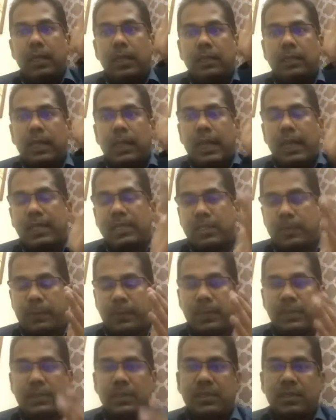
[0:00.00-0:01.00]
the last
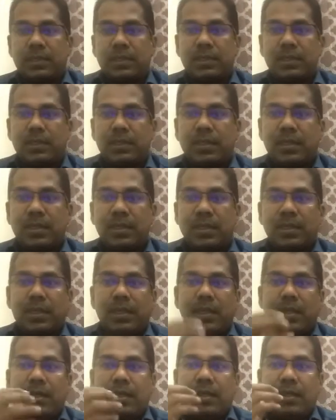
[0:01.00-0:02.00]
person,
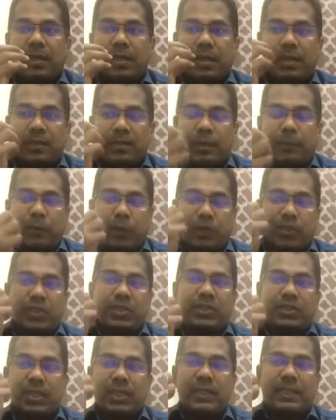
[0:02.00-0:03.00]
the
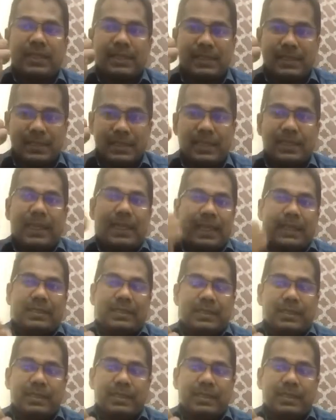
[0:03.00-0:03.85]
projection is correct.